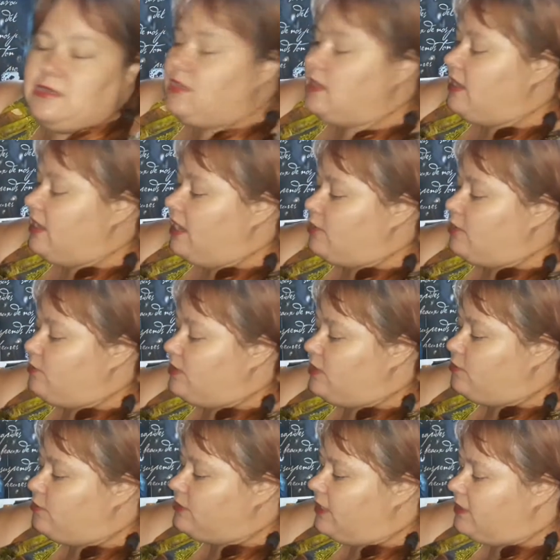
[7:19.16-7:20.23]
And when you
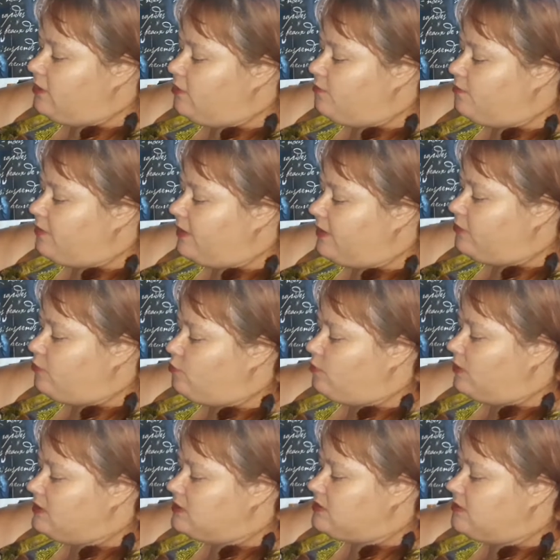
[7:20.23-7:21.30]
take your paint, you want
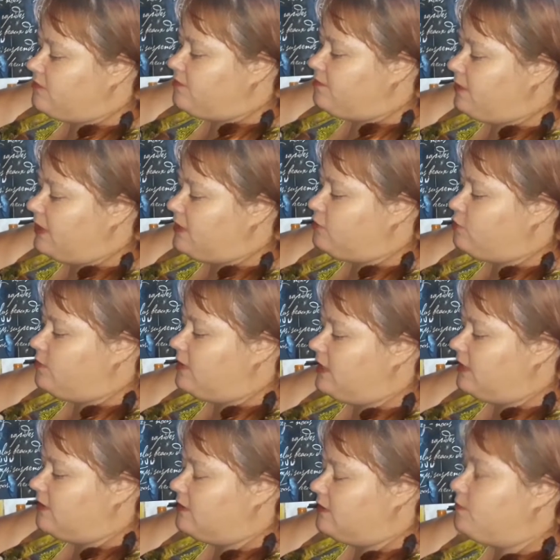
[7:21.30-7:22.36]
the paint to be at
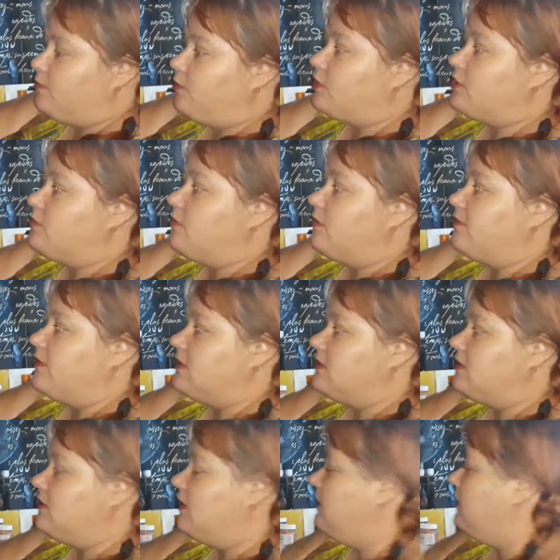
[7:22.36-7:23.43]
the bottom of it,
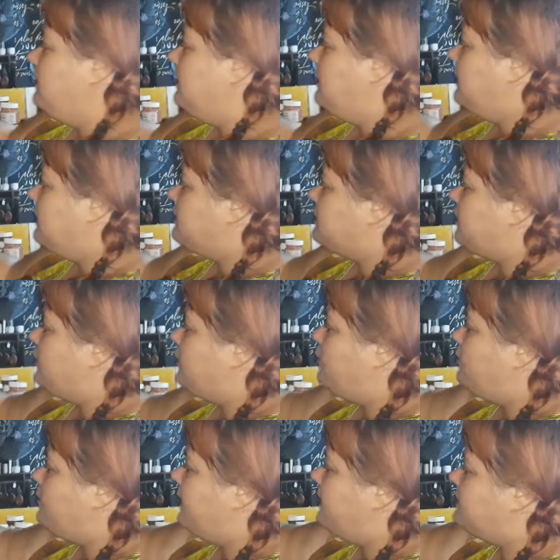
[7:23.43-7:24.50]
né? So your
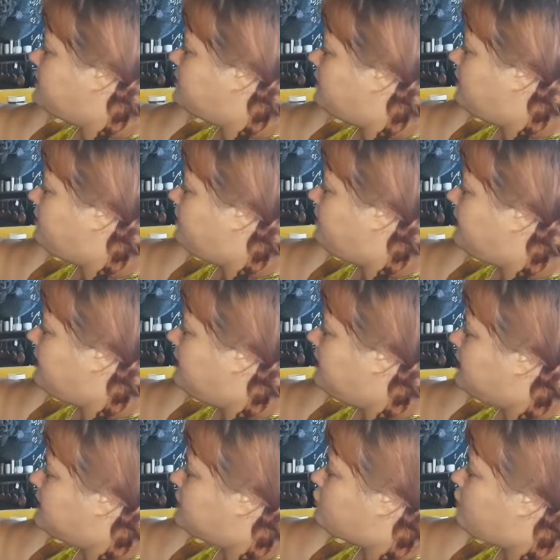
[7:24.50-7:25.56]
paint is going to be
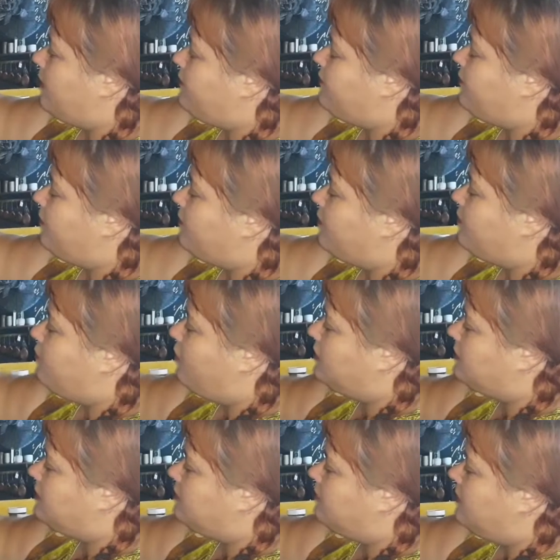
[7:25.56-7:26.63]
scraped from the
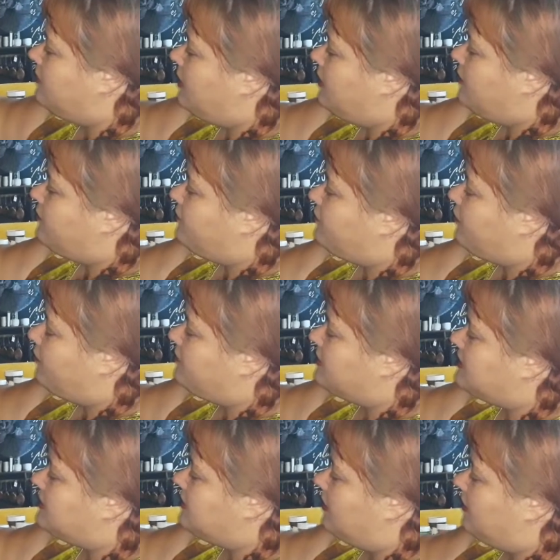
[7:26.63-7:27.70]
bottom, from the
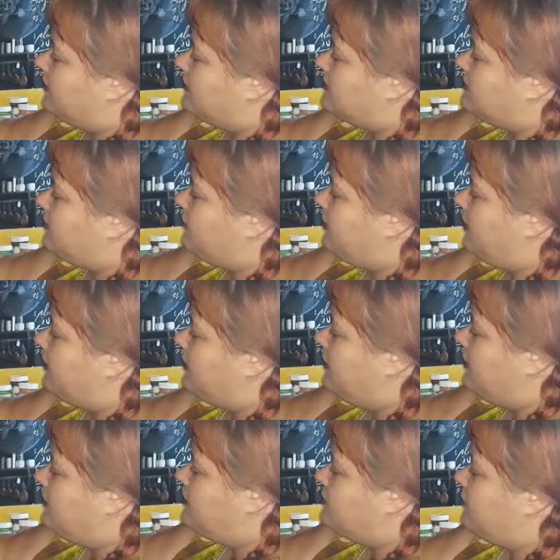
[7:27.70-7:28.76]
sides. Okay,
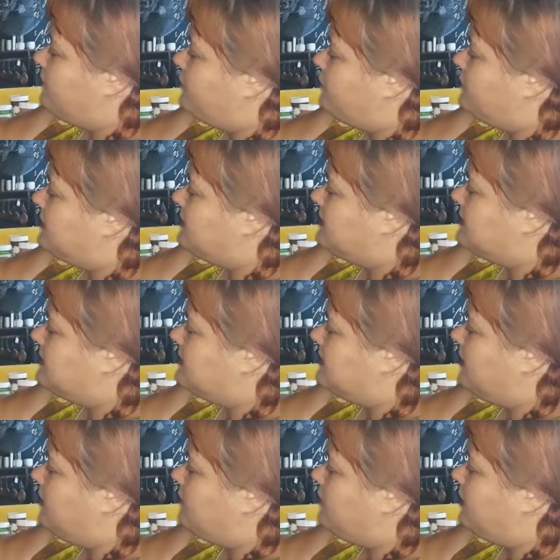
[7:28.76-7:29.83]
so for instance here I'm
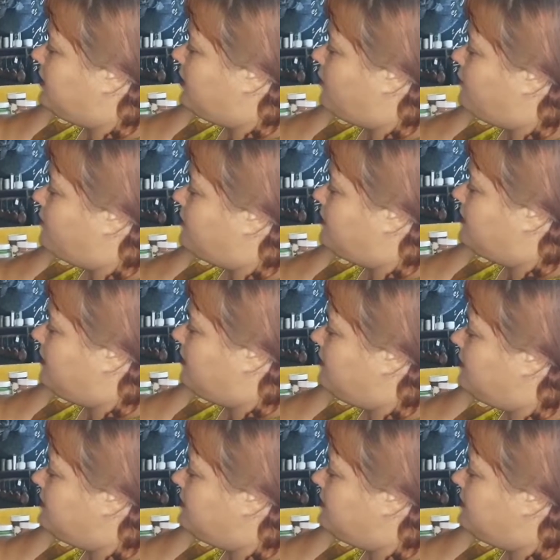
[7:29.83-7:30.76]
going to go with another,